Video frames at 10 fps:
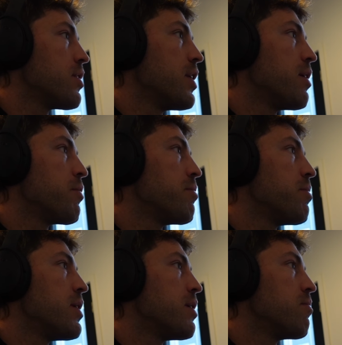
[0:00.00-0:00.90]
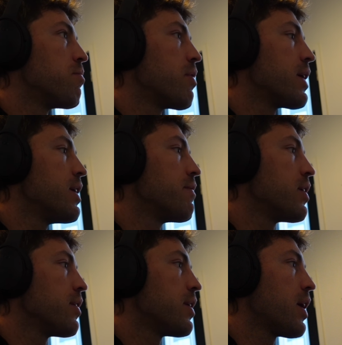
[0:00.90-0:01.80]
and then we'd be break even
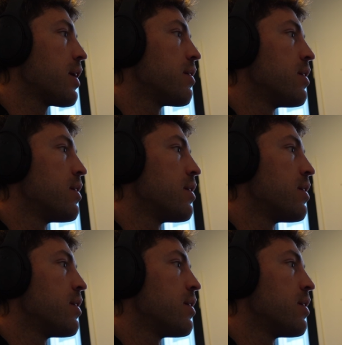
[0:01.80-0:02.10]
on the day.